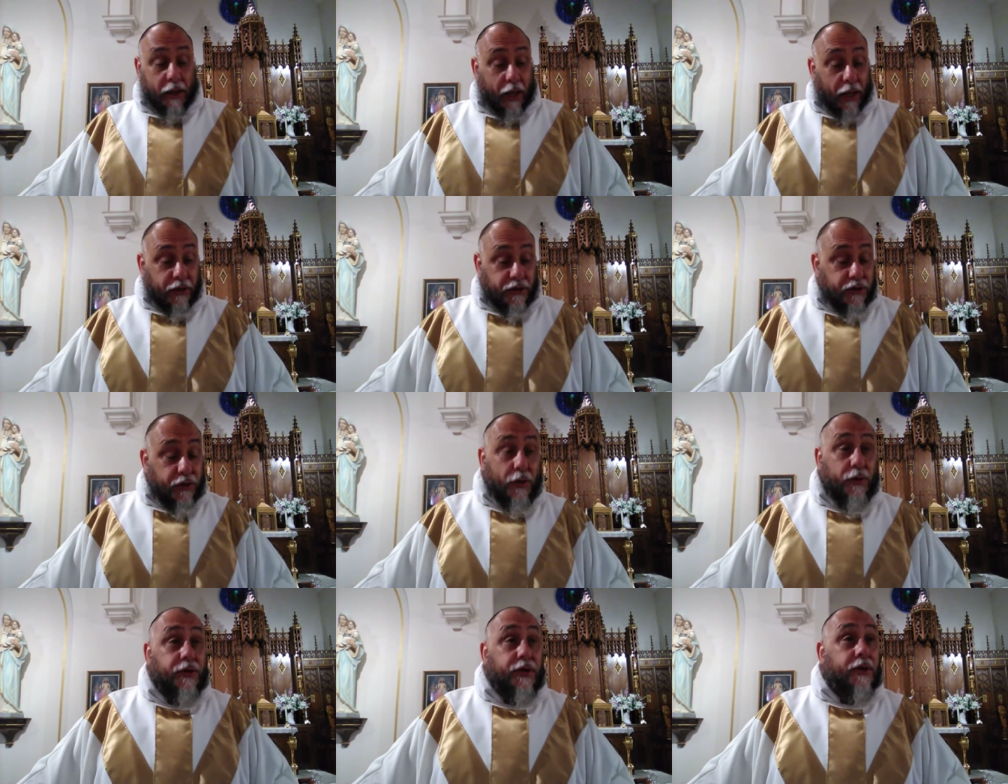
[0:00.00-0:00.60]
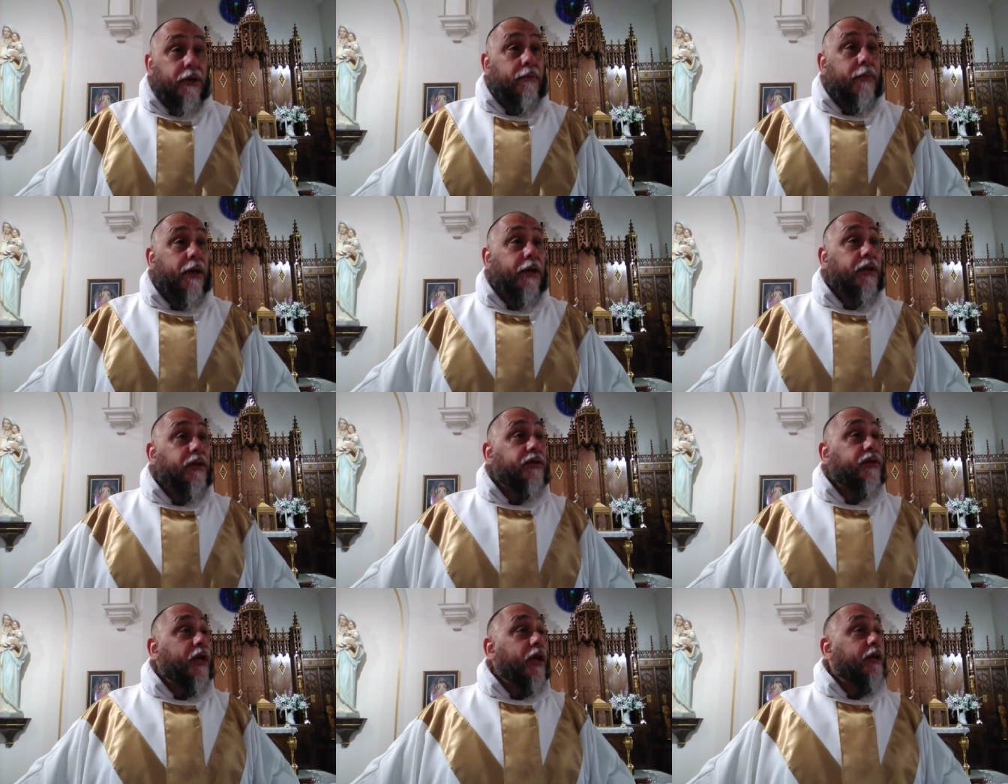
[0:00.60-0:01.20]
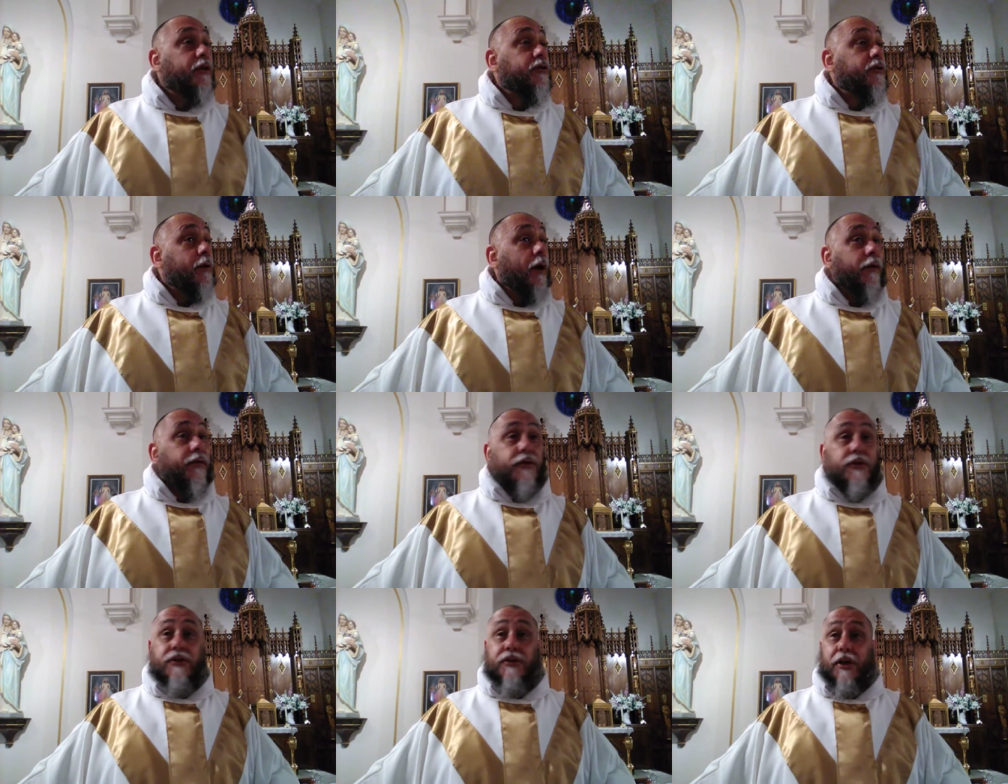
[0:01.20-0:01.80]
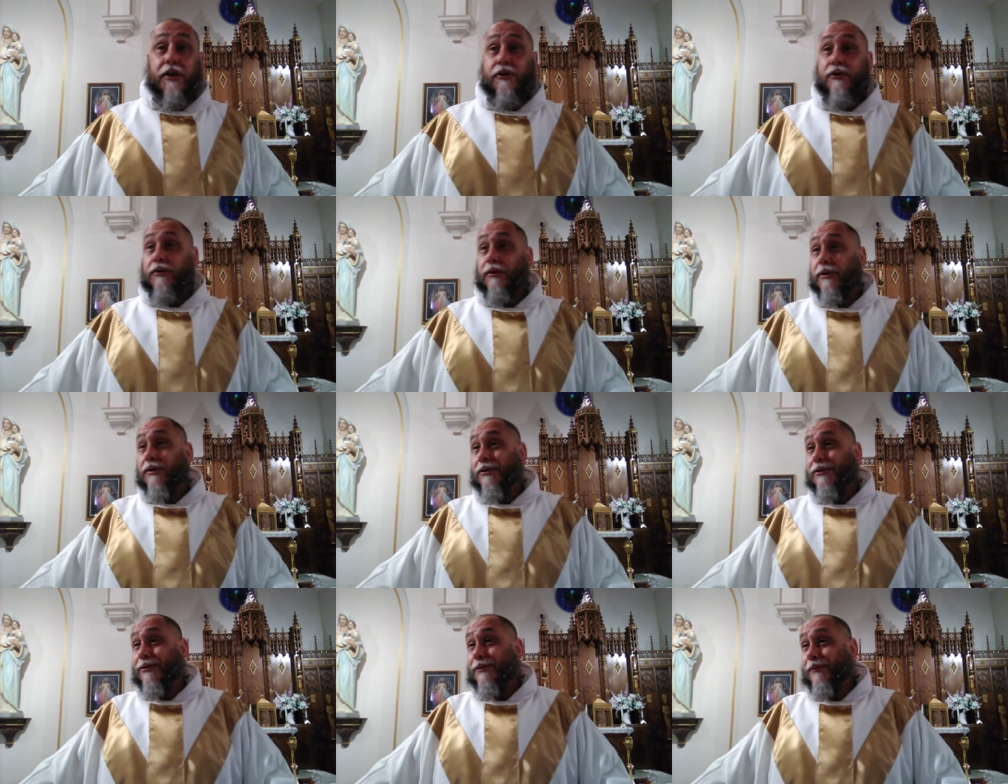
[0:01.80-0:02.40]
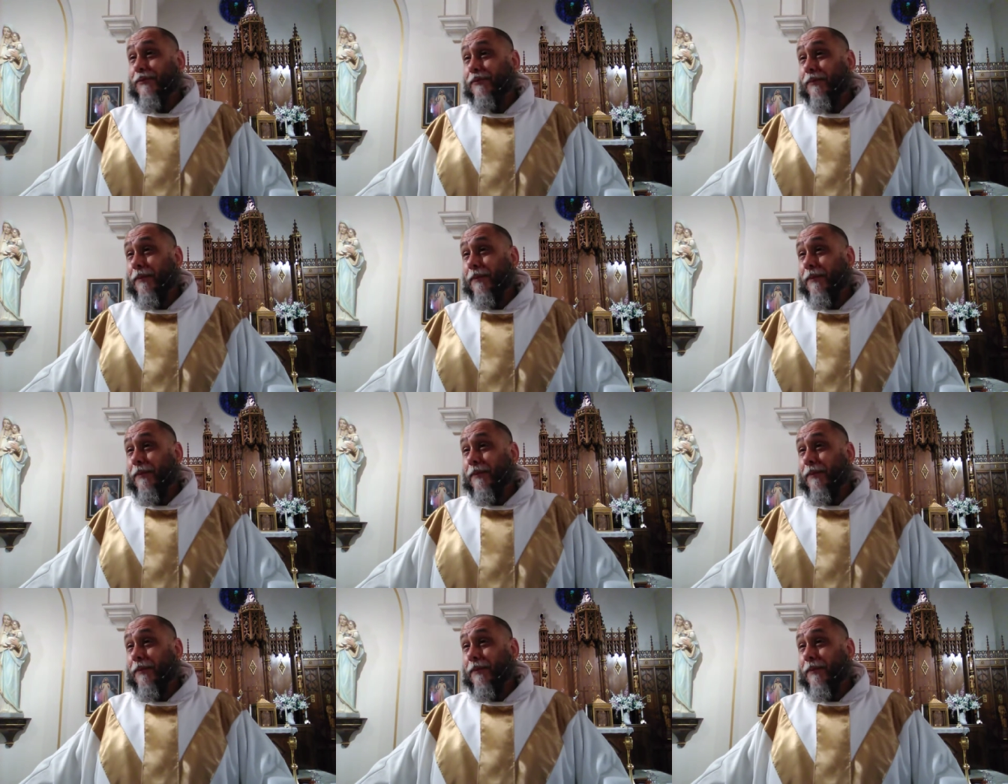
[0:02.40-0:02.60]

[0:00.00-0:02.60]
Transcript: and so did the many saints throughout the centuries.